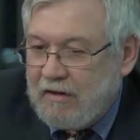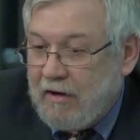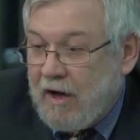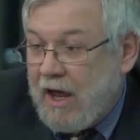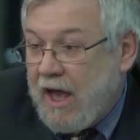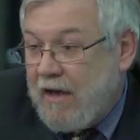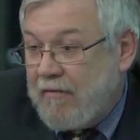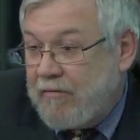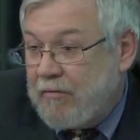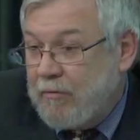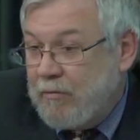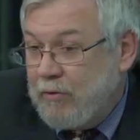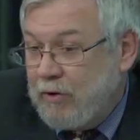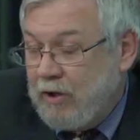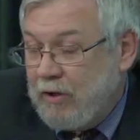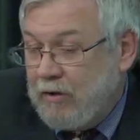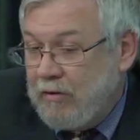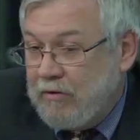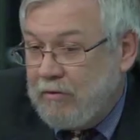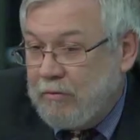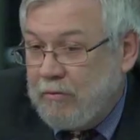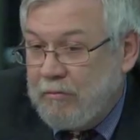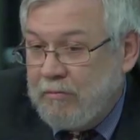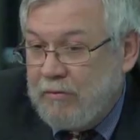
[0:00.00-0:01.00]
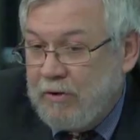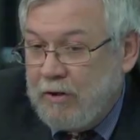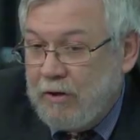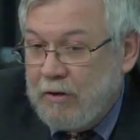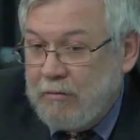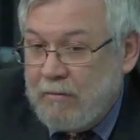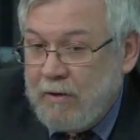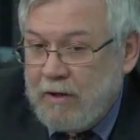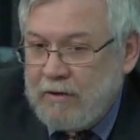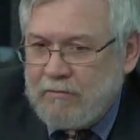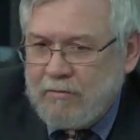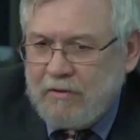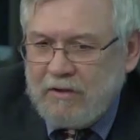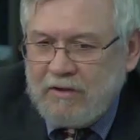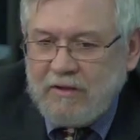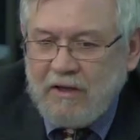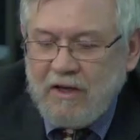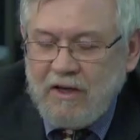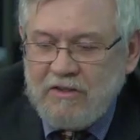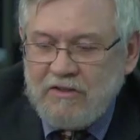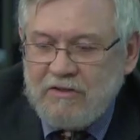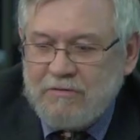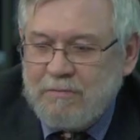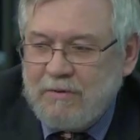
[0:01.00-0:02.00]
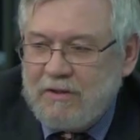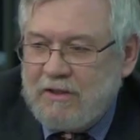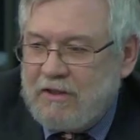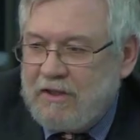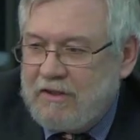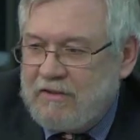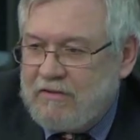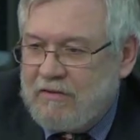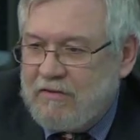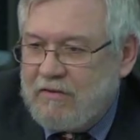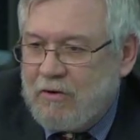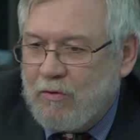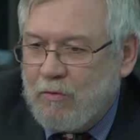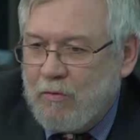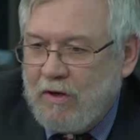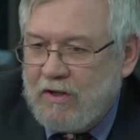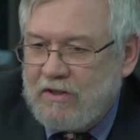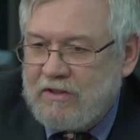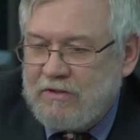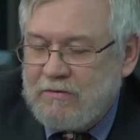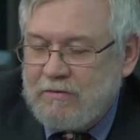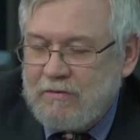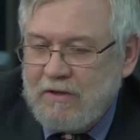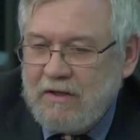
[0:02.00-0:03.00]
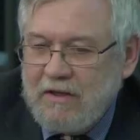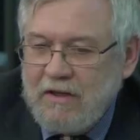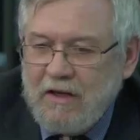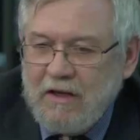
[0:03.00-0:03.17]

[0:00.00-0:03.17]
or half a million to a million metric tons because of their wet